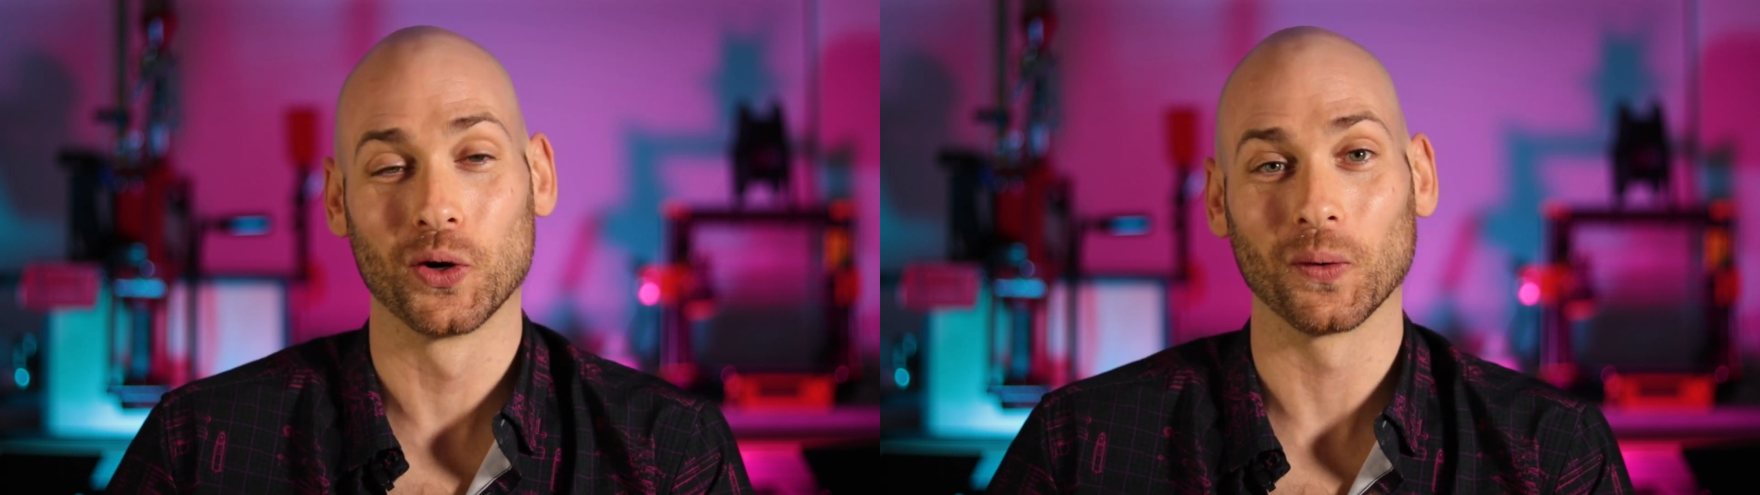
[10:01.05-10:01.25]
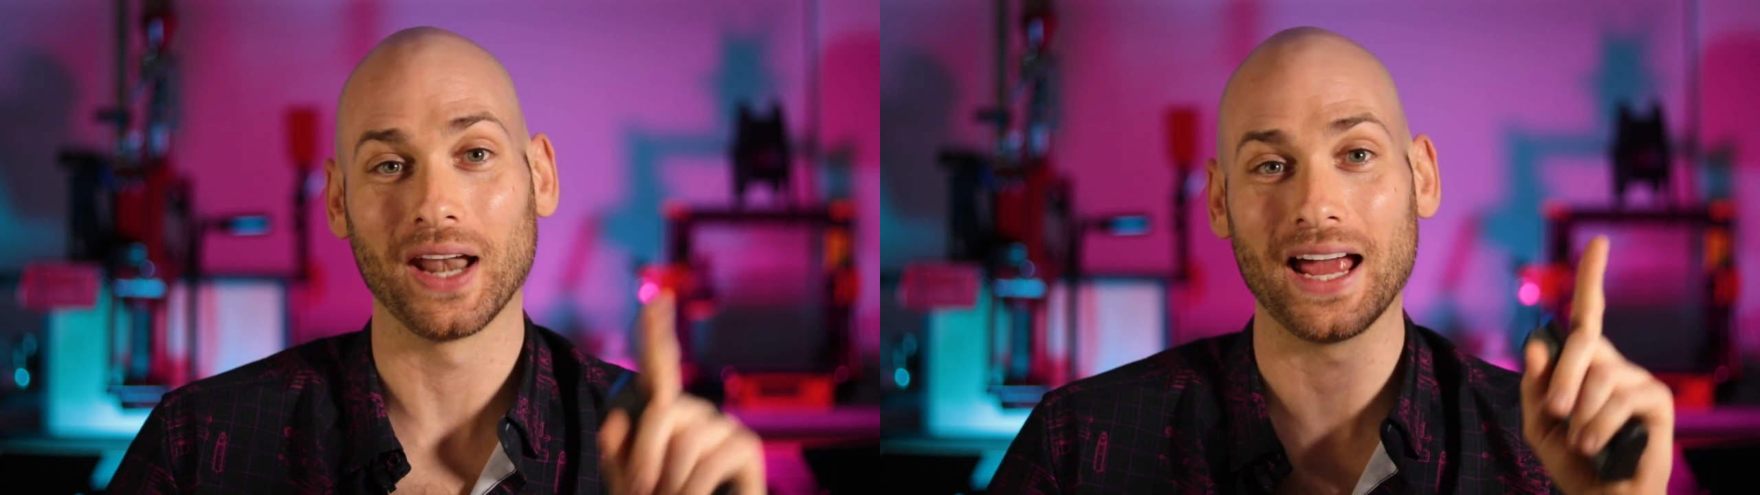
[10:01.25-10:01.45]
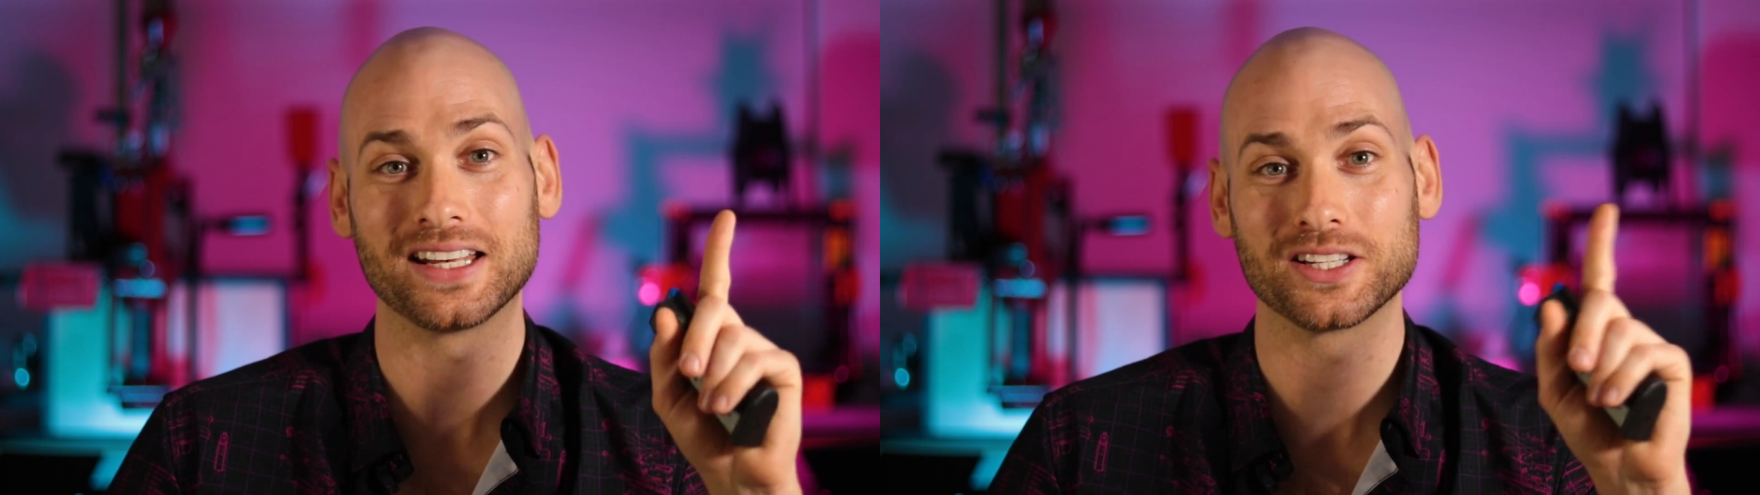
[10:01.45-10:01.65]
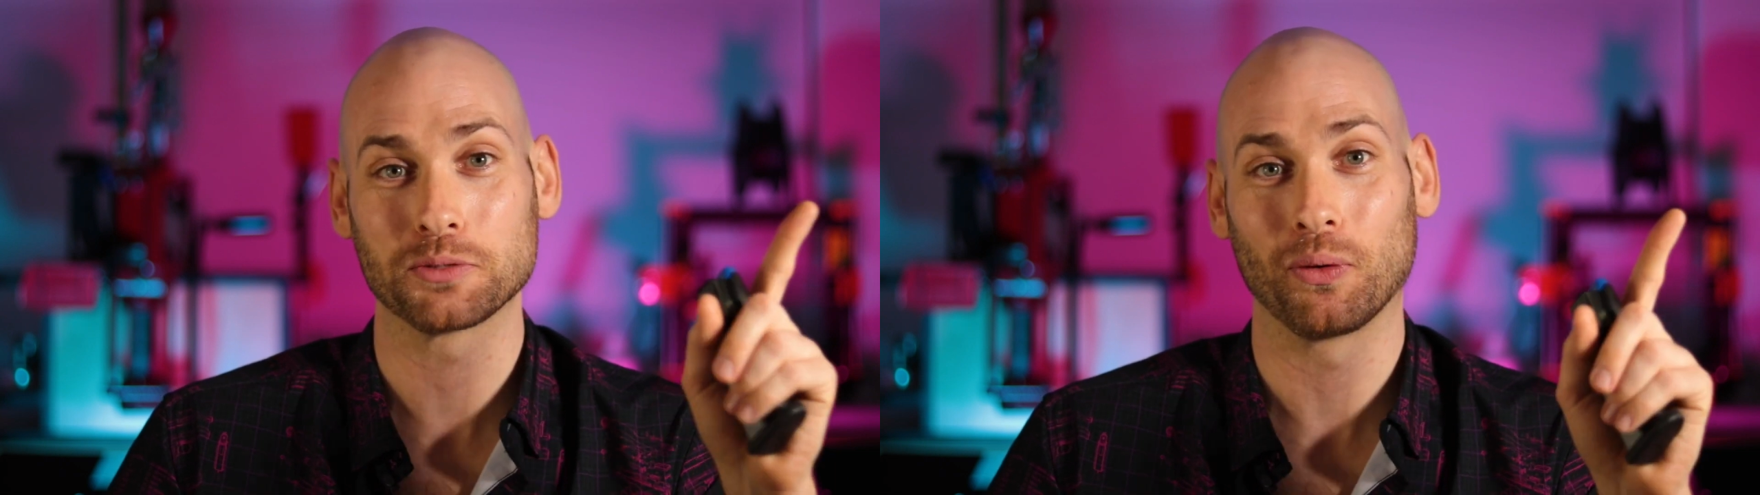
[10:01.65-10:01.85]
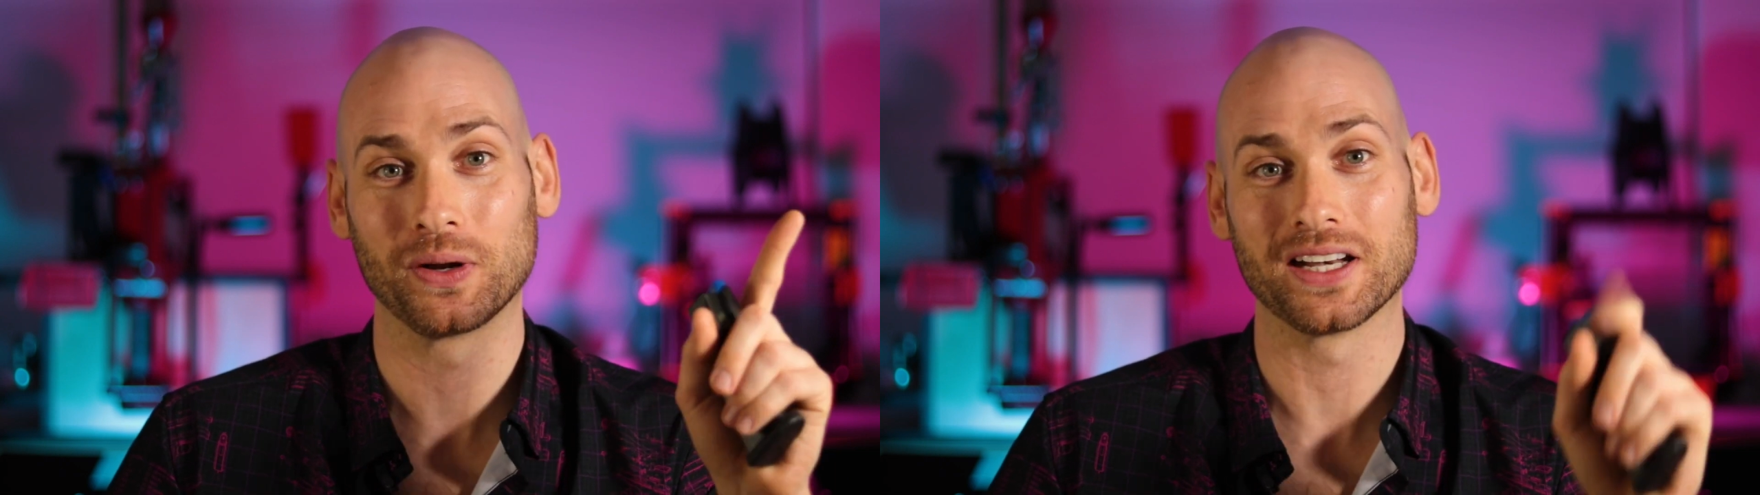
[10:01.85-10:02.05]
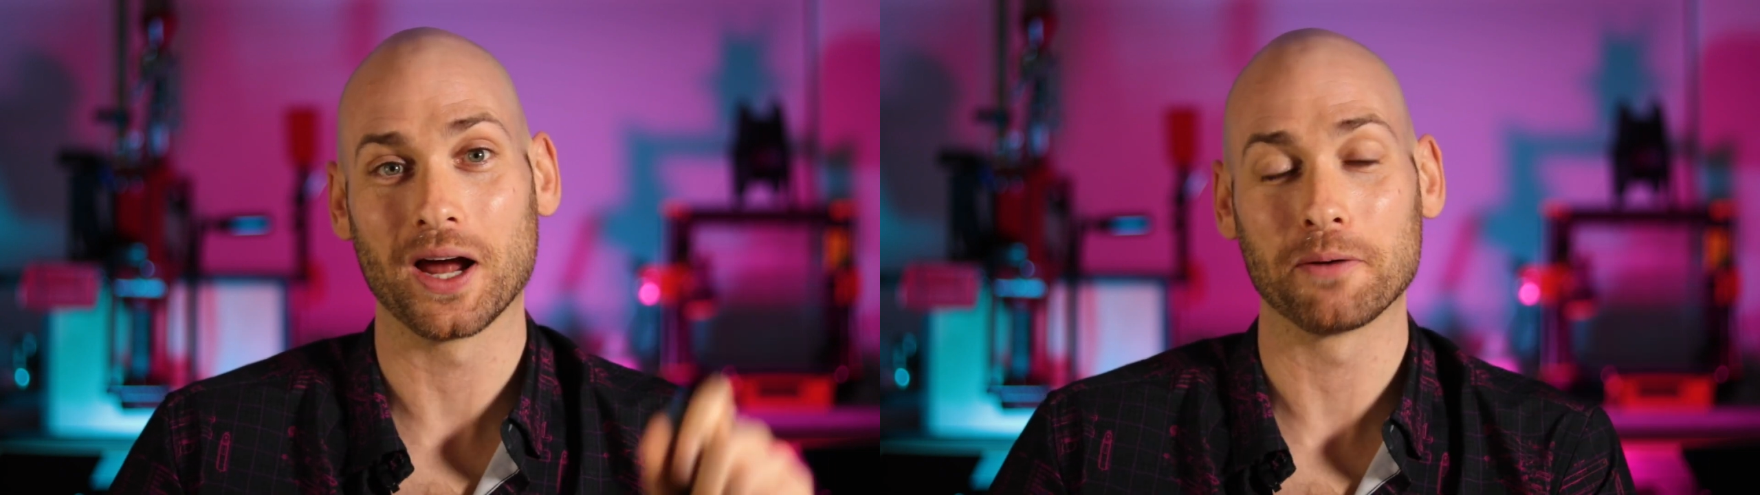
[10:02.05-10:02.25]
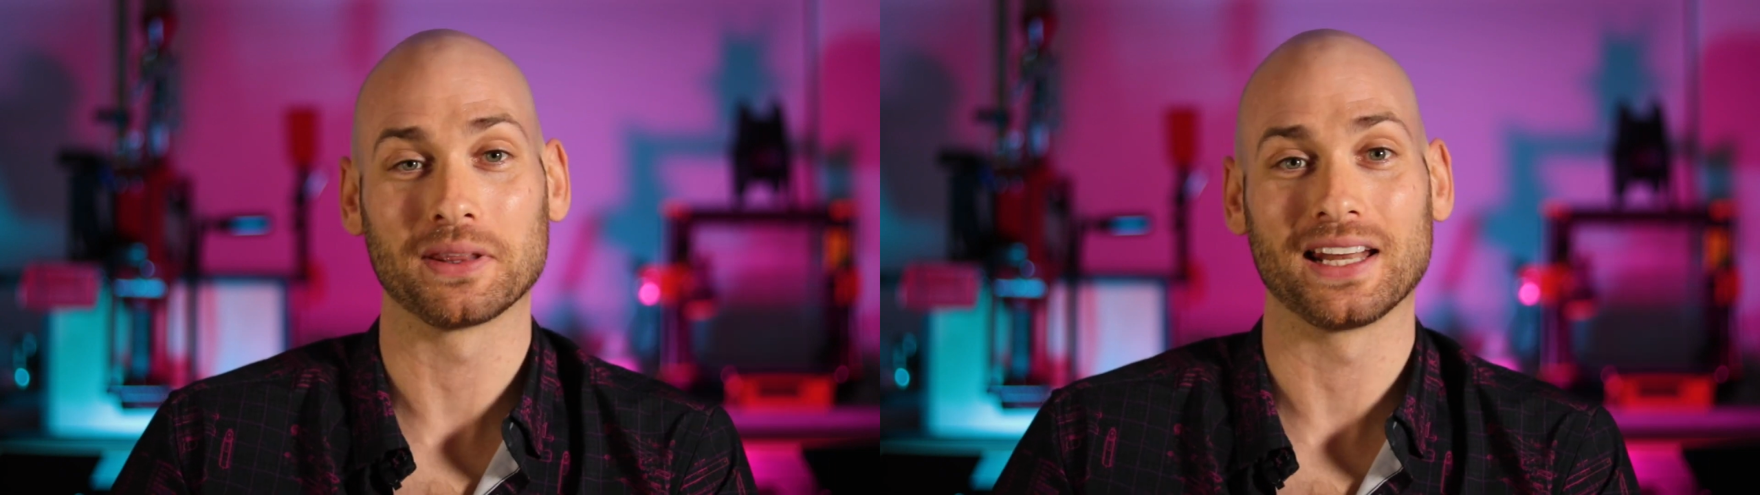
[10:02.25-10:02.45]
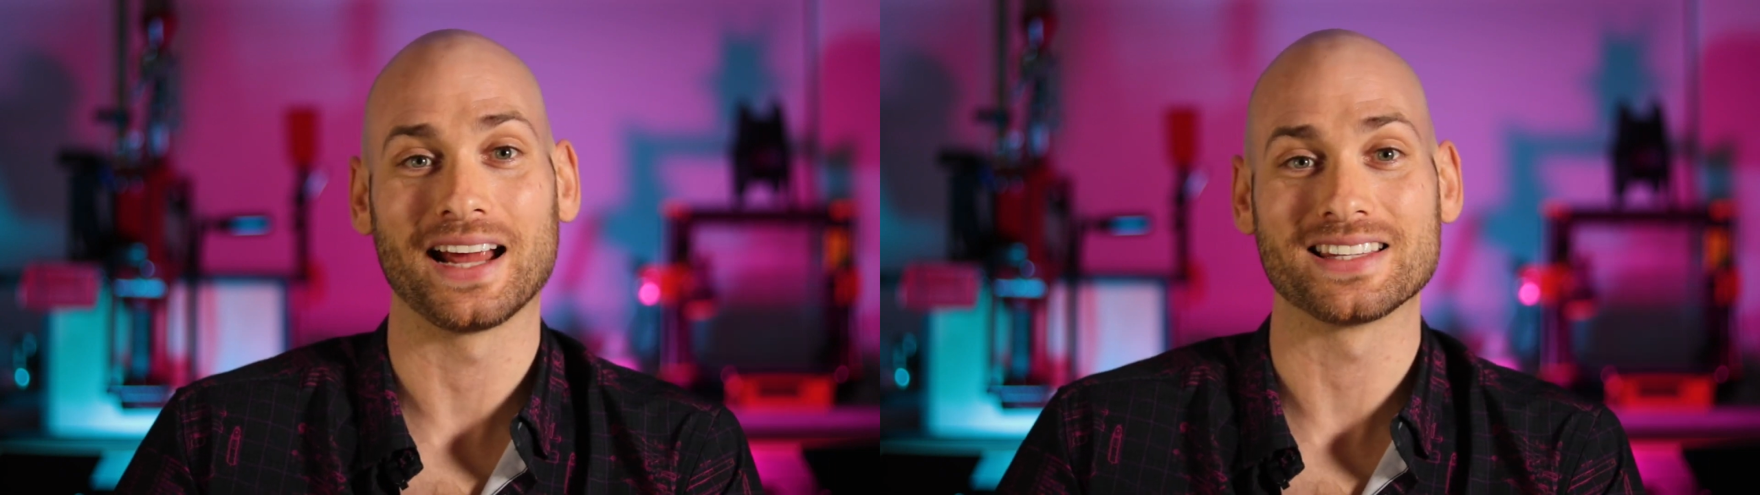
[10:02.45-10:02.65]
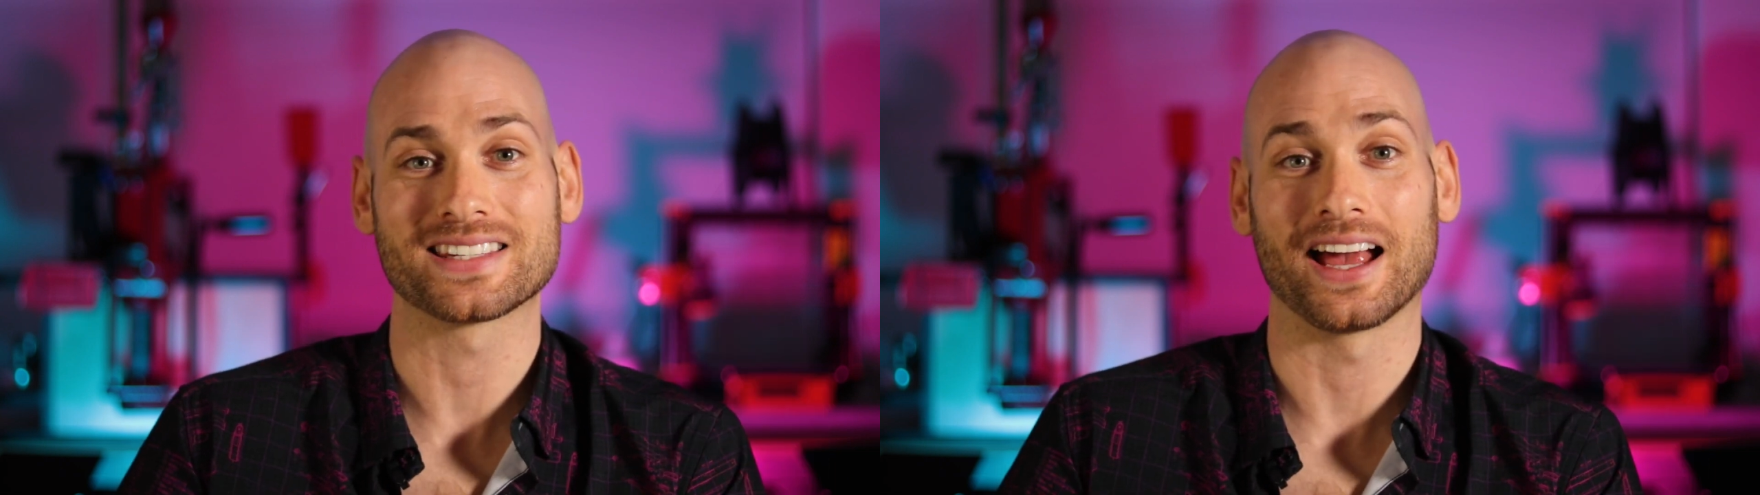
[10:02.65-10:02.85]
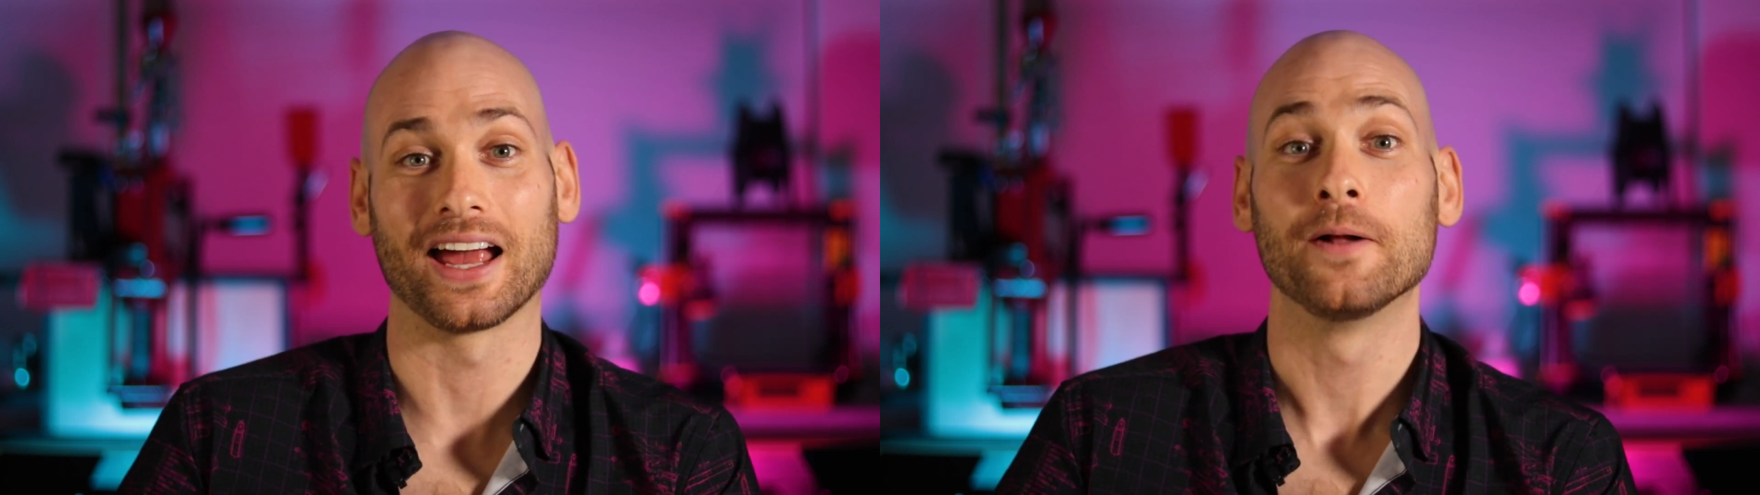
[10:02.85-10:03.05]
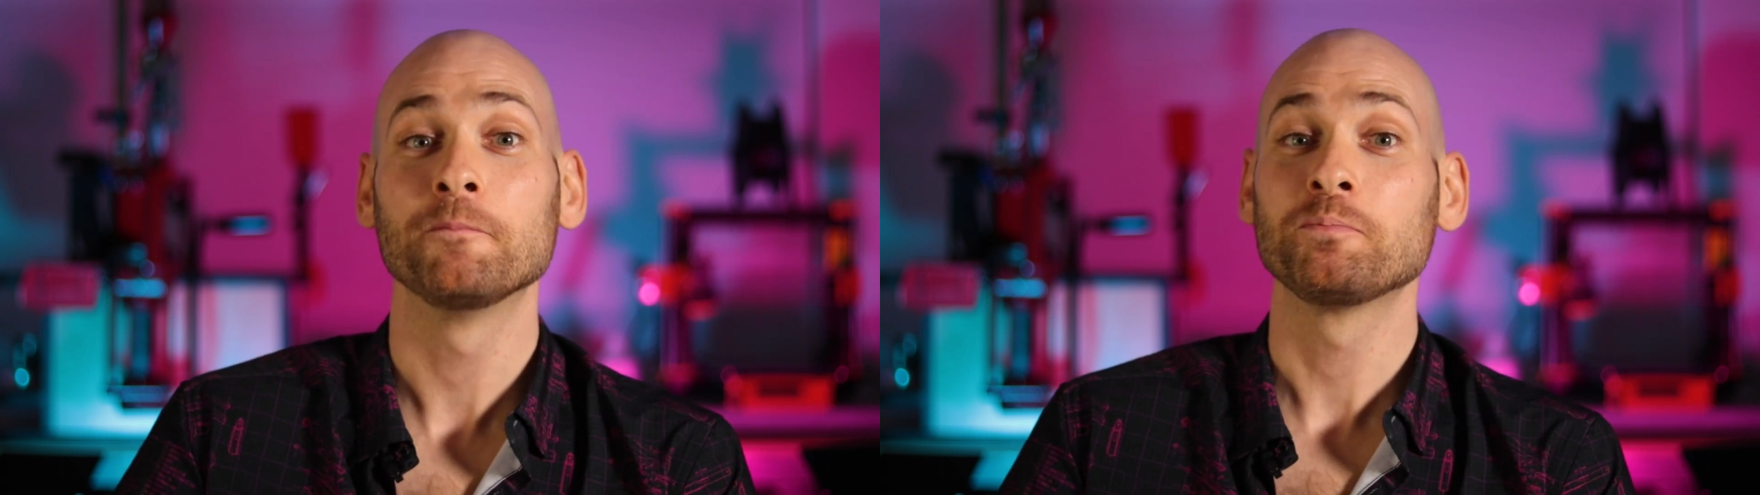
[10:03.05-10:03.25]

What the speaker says: your light is pointed up in the night sky.